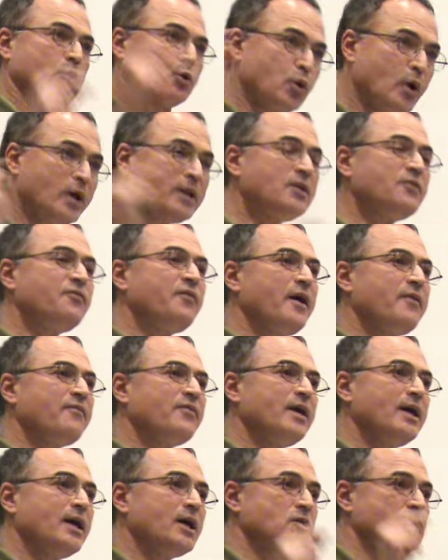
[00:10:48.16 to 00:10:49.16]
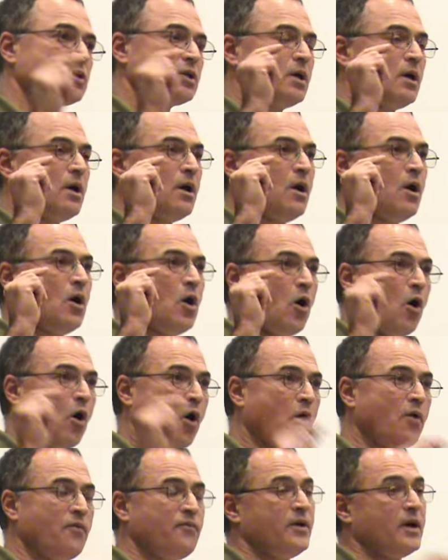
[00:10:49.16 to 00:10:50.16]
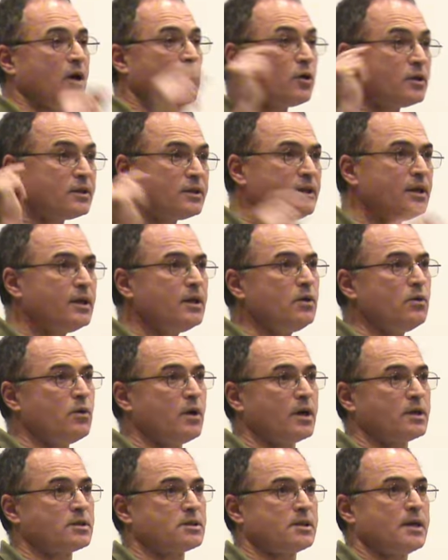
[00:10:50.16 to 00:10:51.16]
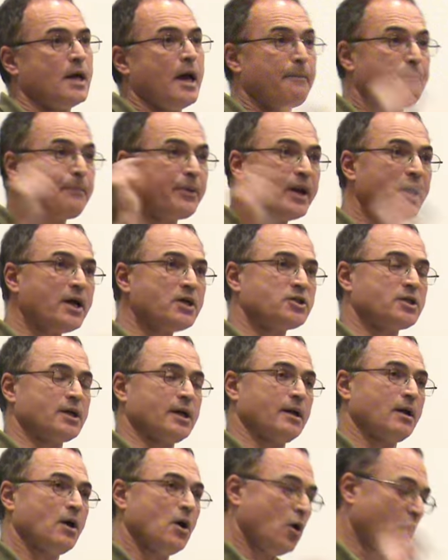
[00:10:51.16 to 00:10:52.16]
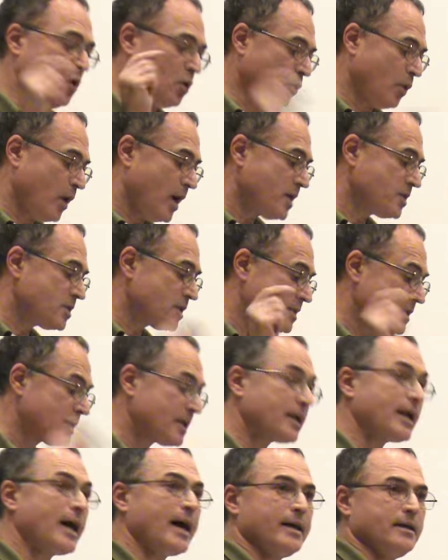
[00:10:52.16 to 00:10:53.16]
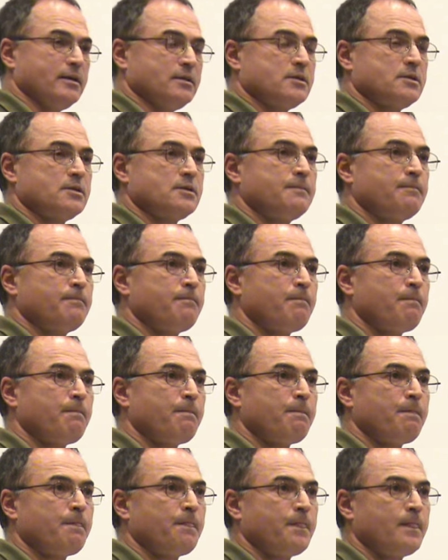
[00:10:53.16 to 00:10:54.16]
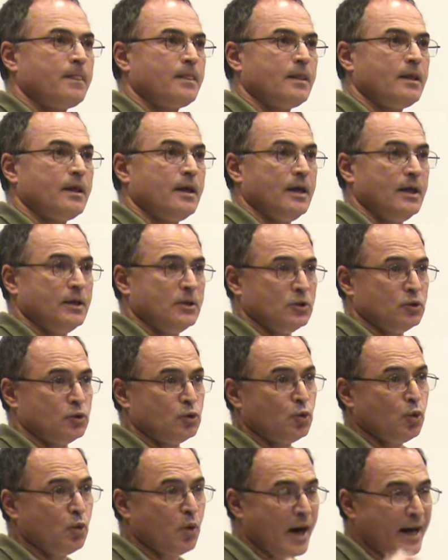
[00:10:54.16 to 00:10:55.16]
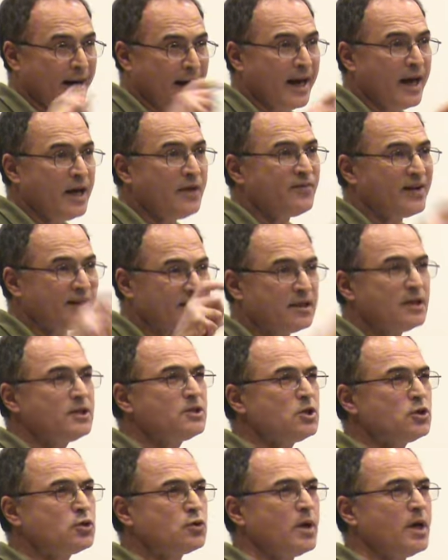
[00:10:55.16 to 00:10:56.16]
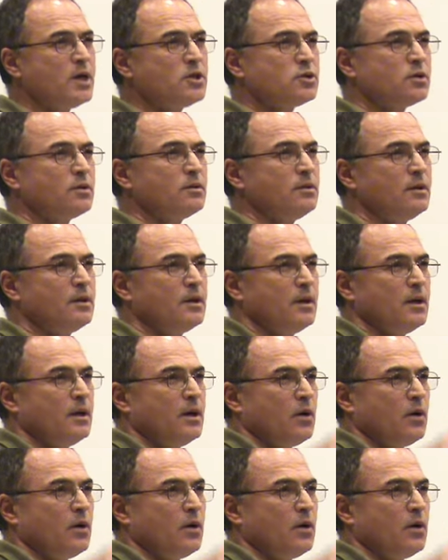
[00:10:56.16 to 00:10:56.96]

25 years of continuous pressure on wages and rights to arrive at this situation